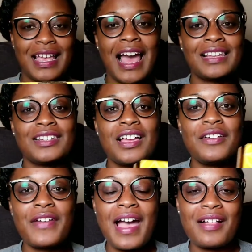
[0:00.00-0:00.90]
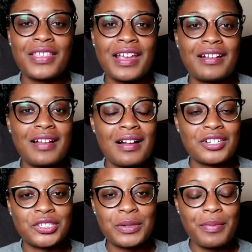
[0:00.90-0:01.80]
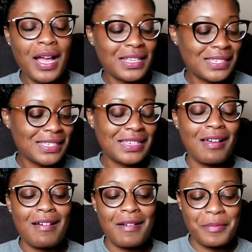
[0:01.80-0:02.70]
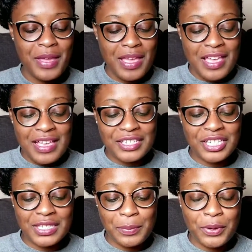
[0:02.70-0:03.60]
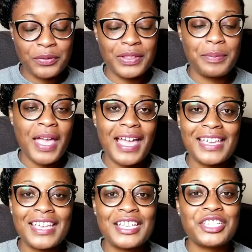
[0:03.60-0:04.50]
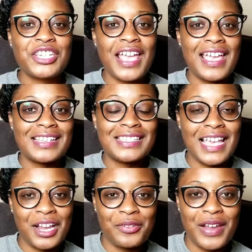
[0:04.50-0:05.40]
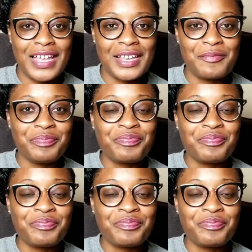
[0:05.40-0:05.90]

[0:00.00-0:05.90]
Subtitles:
I love how the Erin Condren boxes come just beautifully packaged and decorated.